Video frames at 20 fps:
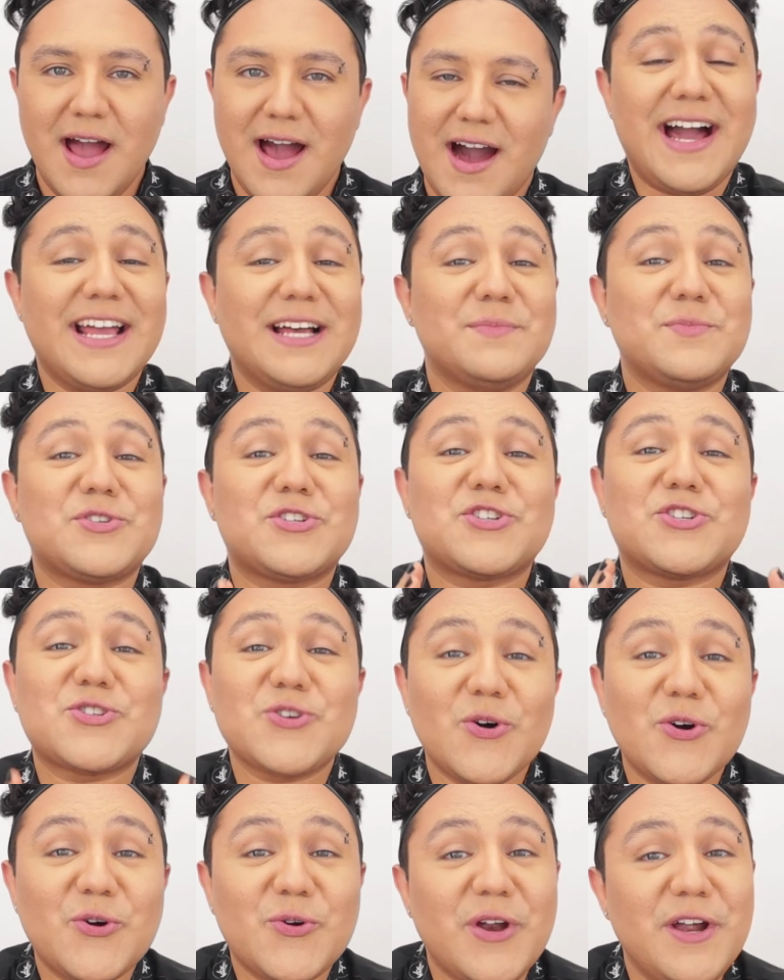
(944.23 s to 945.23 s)
I am
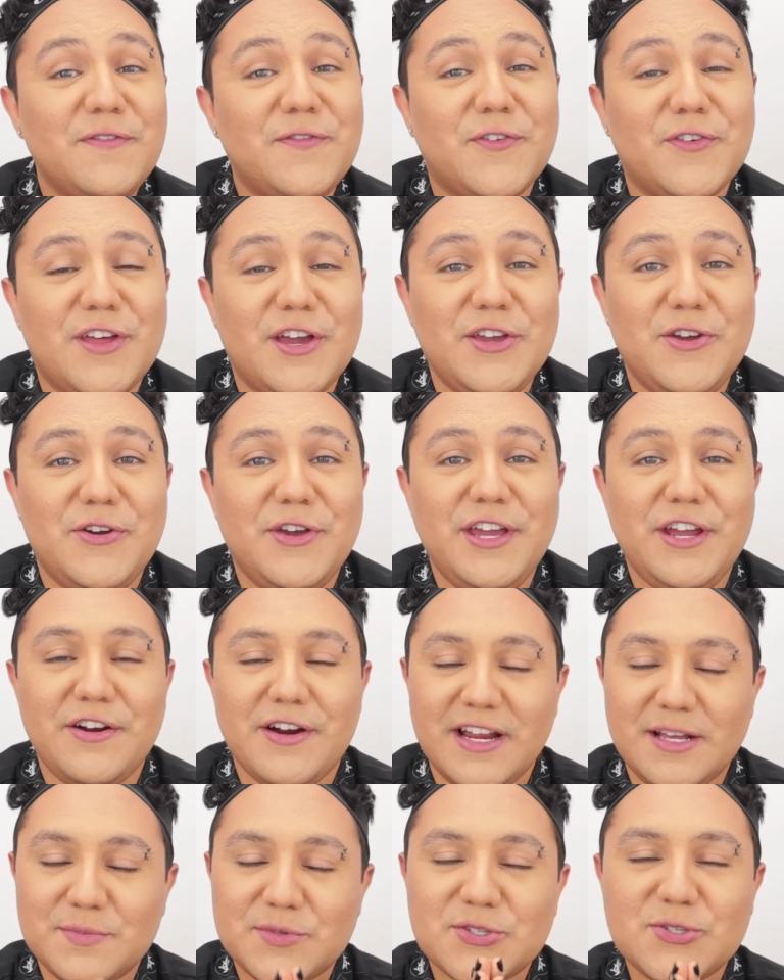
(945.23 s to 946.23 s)
so grateful that you're here.
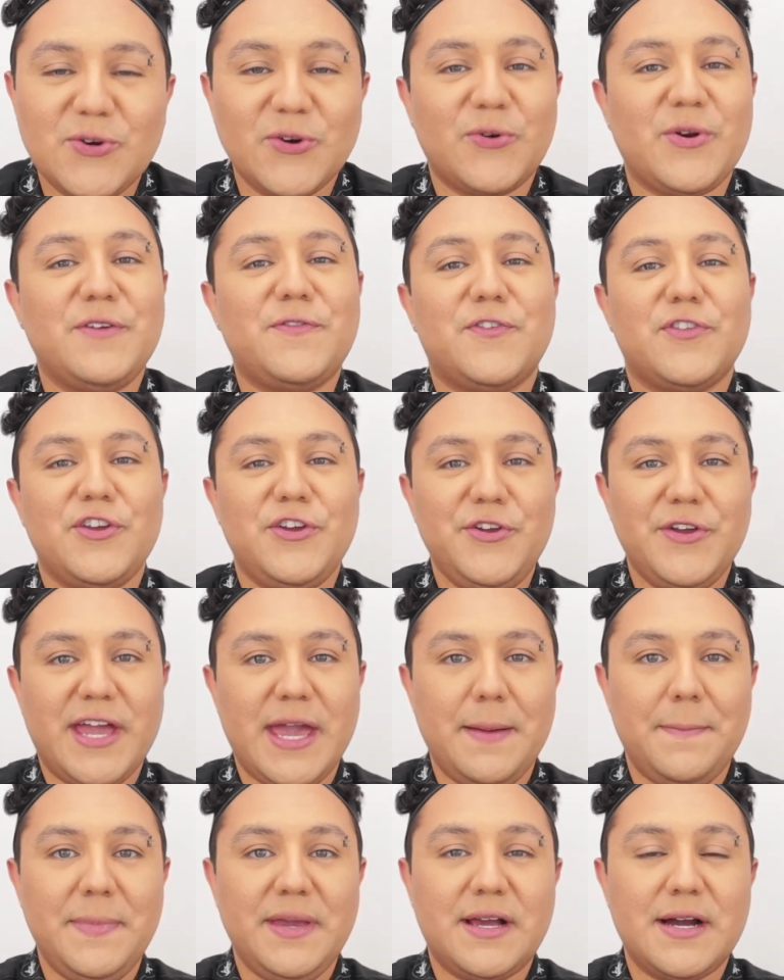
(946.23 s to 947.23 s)
I am so grateful that you
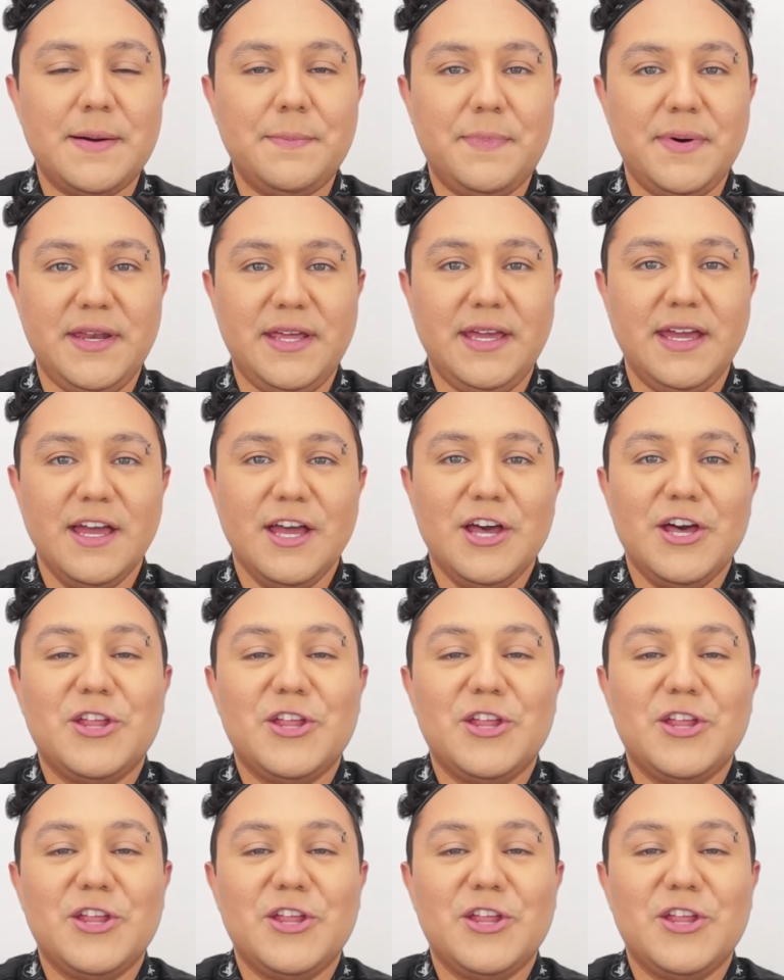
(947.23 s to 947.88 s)
kept me company